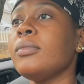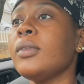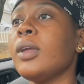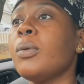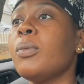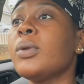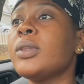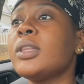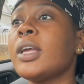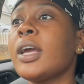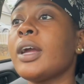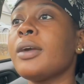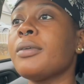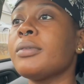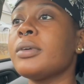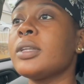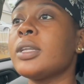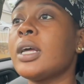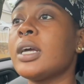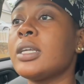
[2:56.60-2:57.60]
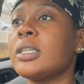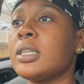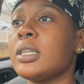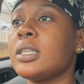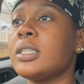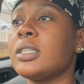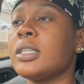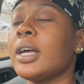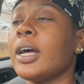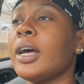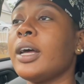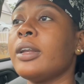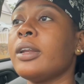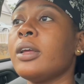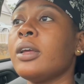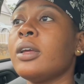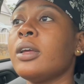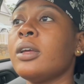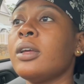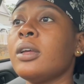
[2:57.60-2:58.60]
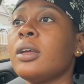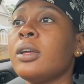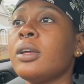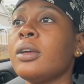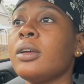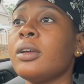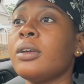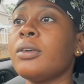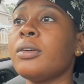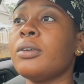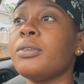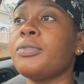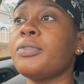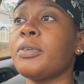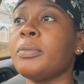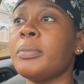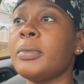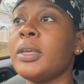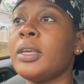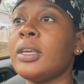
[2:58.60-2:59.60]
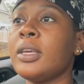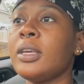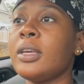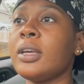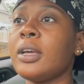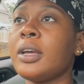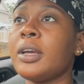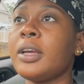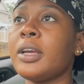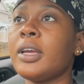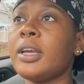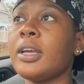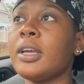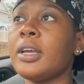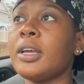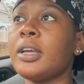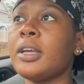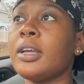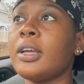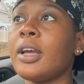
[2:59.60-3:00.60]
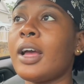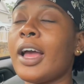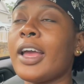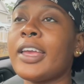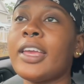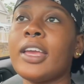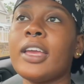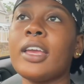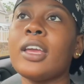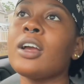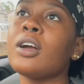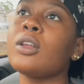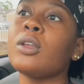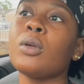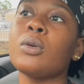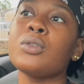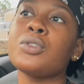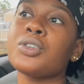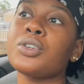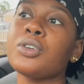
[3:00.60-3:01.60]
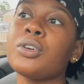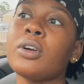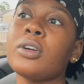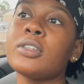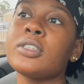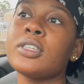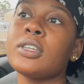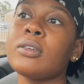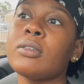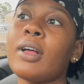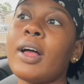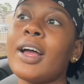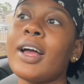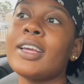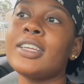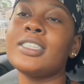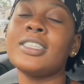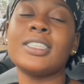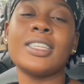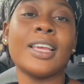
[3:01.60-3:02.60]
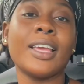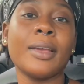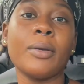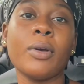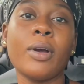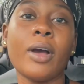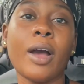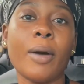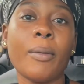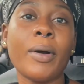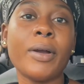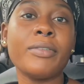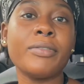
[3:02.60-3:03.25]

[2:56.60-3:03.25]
one thing I realized is that for me, I can't get closure until I say how I